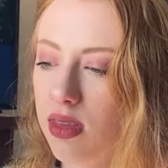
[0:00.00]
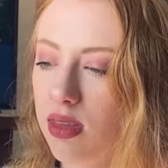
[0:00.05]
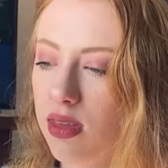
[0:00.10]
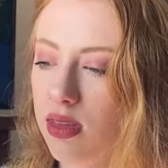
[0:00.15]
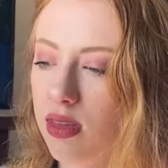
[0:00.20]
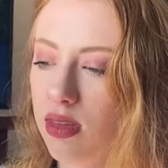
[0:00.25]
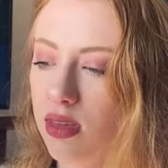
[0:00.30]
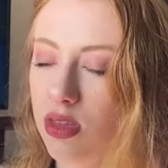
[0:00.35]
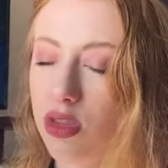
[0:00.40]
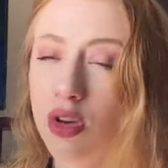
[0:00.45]

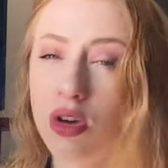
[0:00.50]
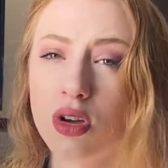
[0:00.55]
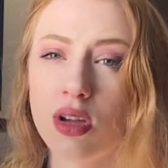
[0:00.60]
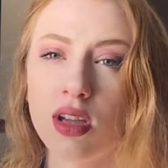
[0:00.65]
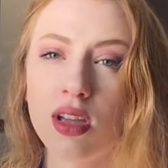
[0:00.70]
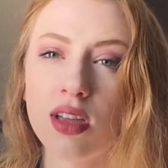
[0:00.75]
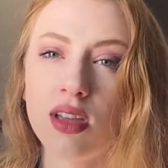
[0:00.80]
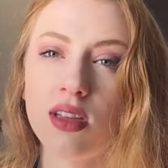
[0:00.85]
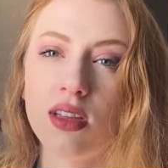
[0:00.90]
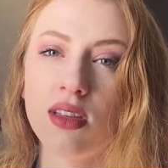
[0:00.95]
look
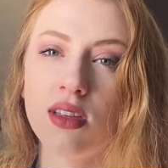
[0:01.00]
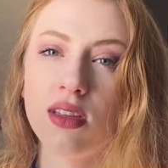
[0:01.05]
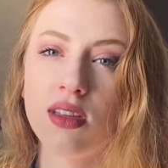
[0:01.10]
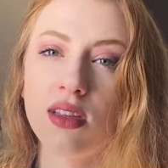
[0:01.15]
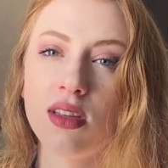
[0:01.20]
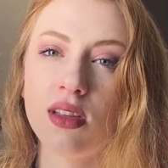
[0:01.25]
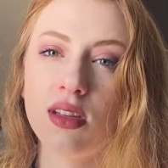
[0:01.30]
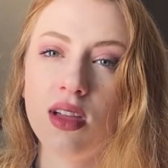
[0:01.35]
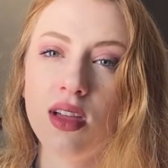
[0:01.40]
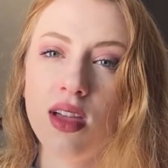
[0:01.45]

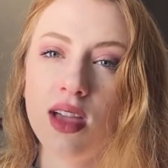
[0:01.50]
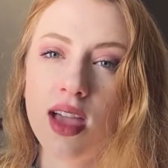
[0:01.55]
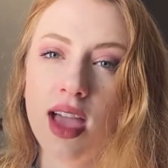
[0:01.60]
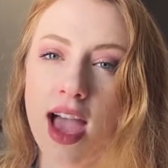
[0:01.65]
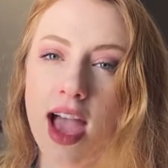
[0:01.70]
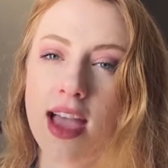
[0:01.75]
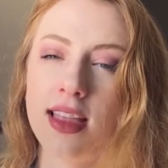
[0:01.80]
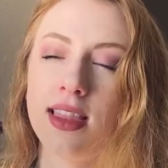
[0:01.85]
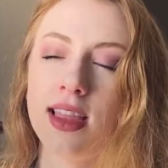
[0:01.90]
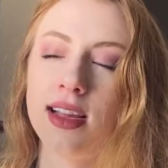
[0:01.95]

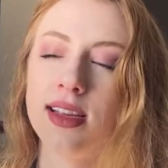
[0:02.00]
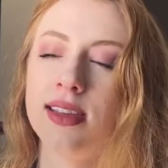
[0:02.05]
at, like,